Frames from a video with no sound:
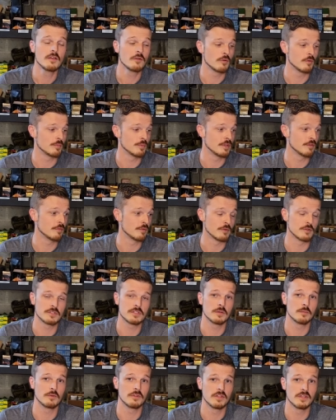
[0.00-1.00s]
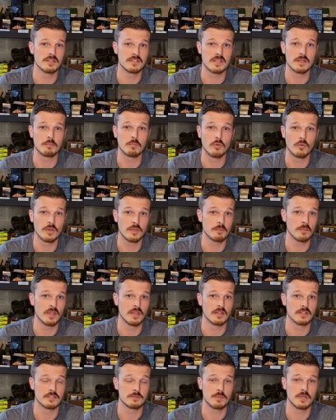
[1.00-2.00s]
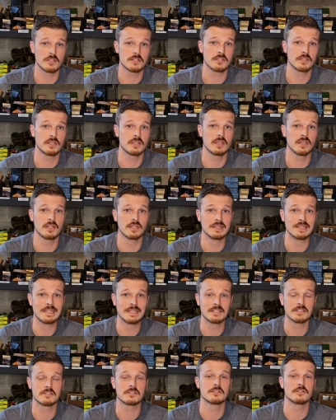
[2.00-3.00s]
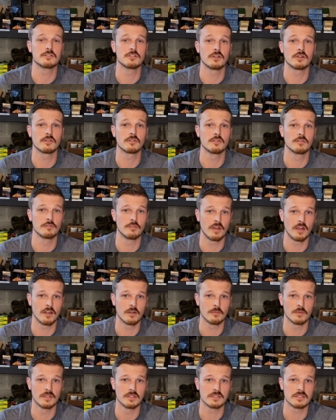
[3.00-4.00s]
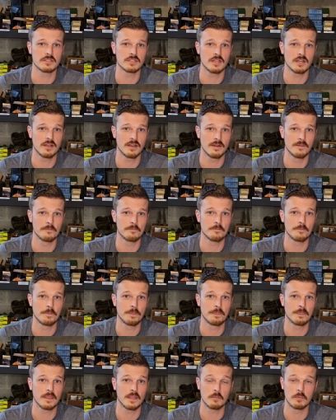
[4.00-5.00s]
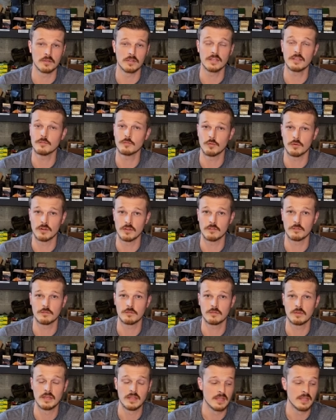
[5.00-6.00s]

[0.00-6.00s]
would be for someone that is a point man, especially in dense jungle environments. I believe one of